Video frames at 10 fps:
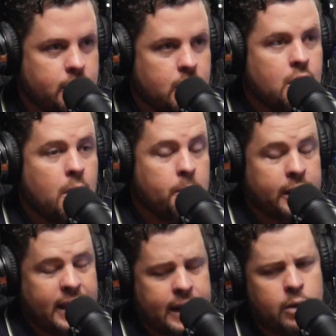Yeah. But
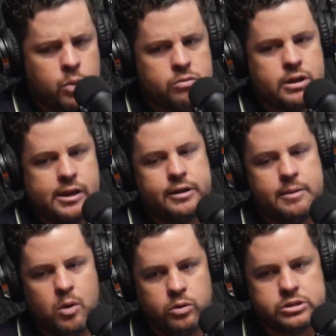again, I will reiterate,
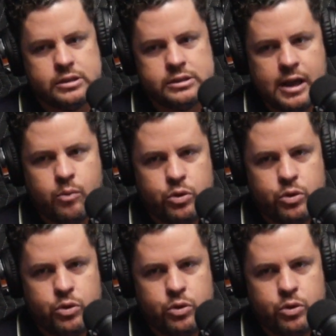most of the time